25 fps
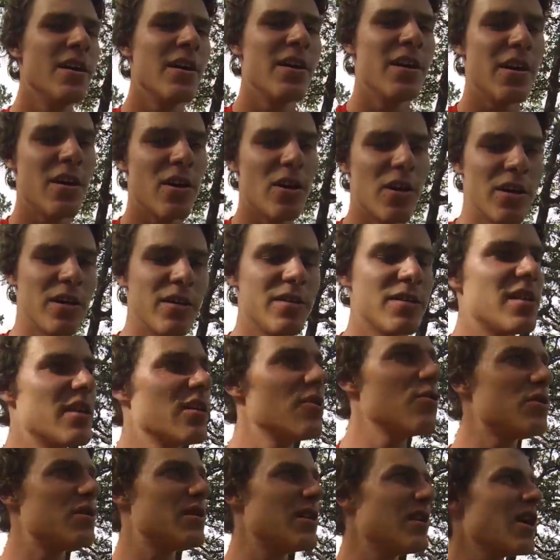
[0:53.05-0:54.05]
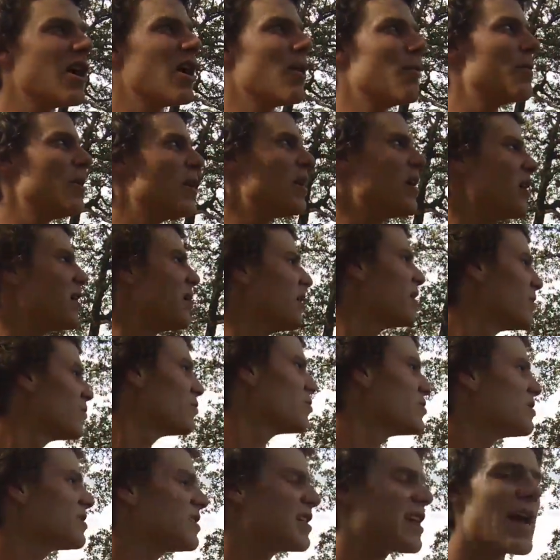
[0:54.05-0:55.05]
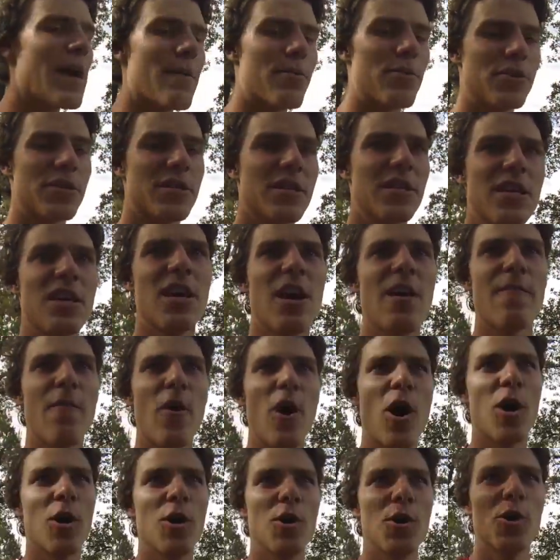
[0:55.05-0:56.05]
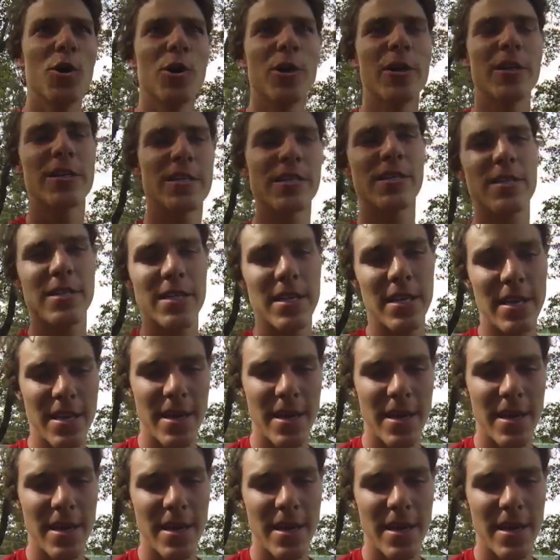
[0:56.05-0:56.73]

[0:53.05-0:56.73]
here in Tegucigalpa, which is the capital city of Honduras.